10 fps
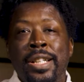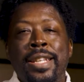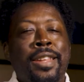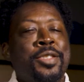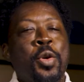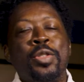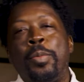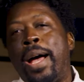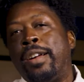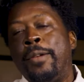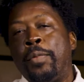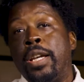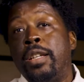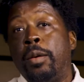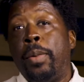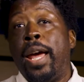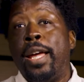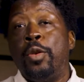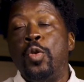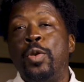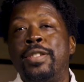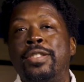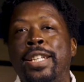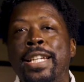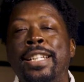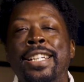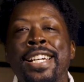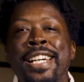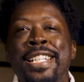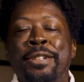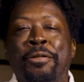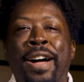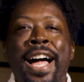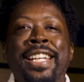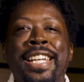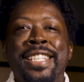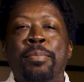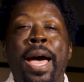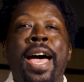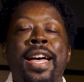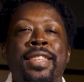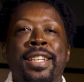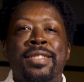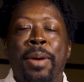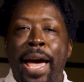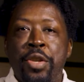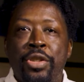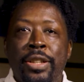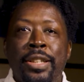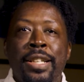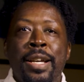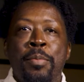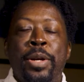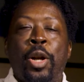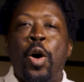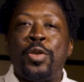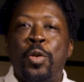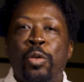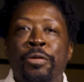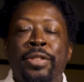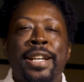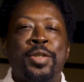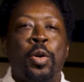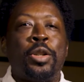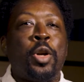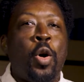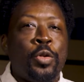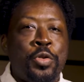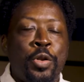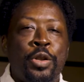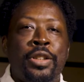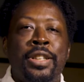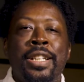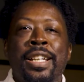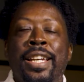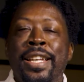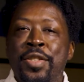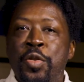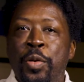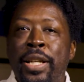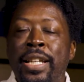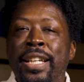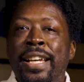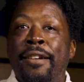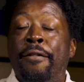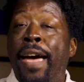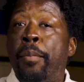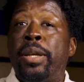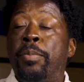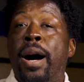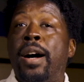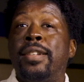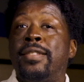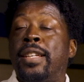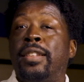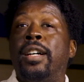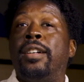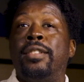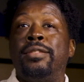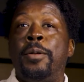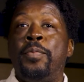Now, the show is about a young man who is looking to find his path and his passion, but it also reflects on culture, history, family bonds, and love.